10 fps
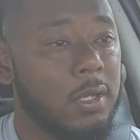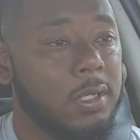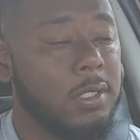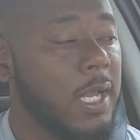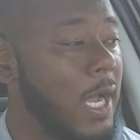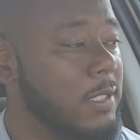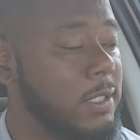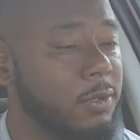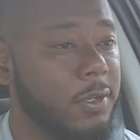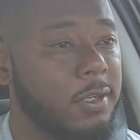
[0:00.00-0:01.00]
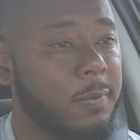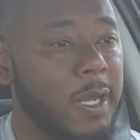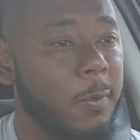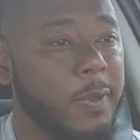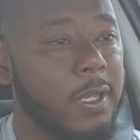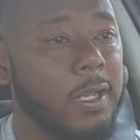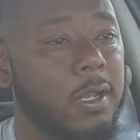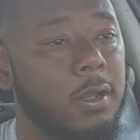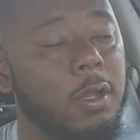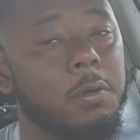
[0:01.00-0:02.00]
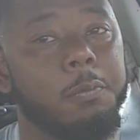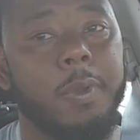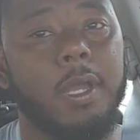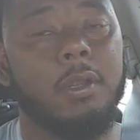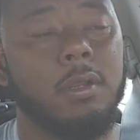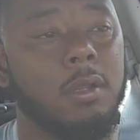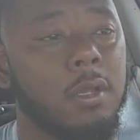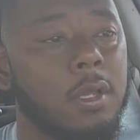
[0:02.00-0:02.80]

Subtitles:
This guy is serious about being a better